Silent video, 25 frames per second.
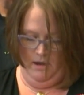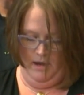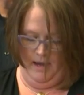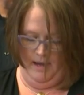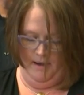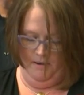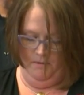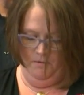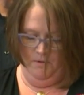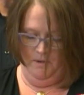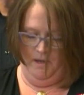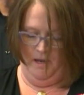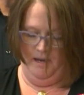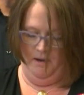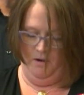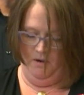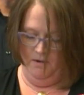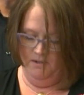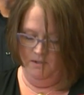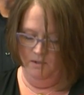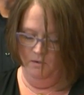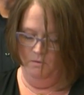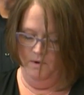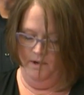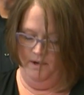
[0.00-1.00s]
I
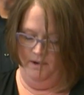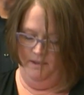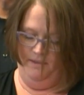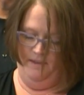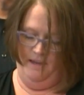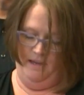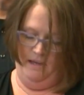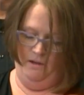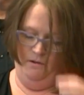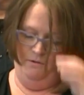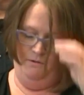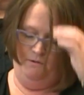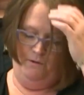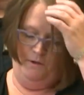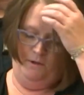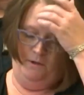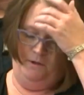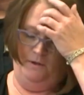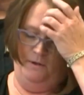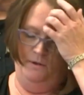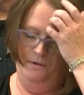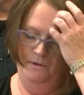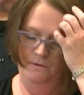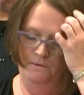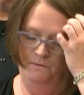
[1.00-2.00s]
also want to thank you
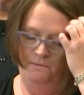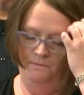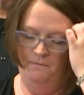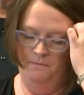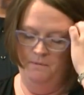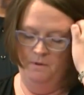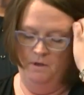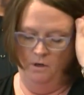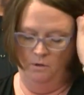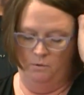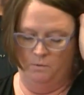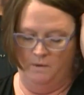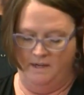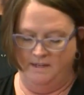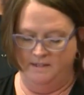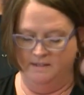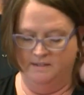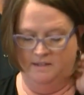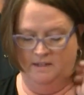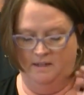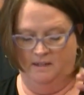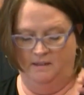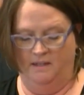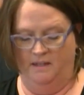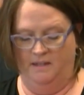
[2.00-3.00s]
for
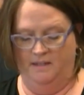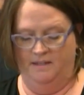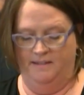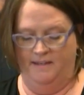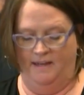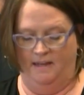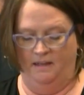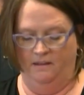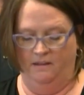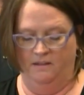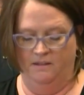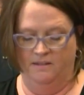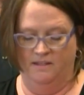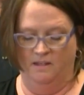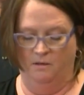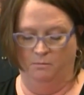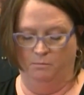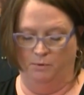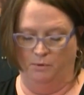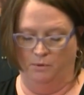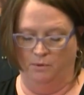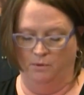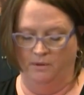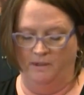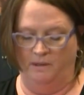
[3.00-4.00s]
arresting the assailants that
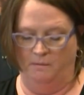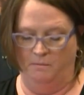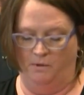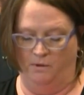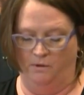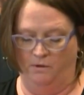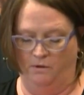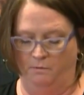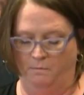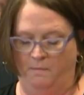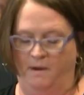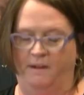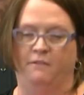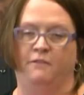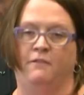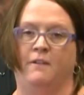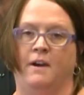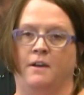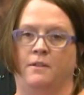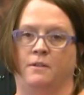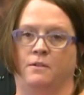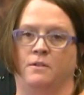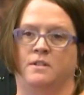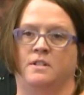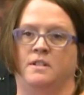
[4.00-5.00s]
brutally murdered my
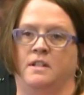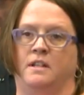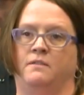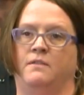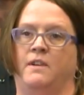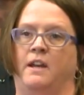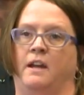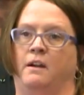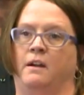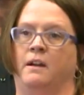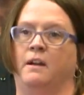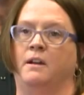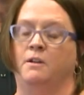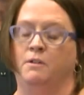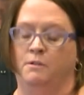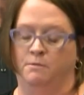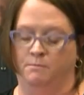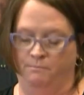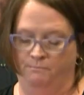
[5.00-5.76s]
father, Steve Garrick.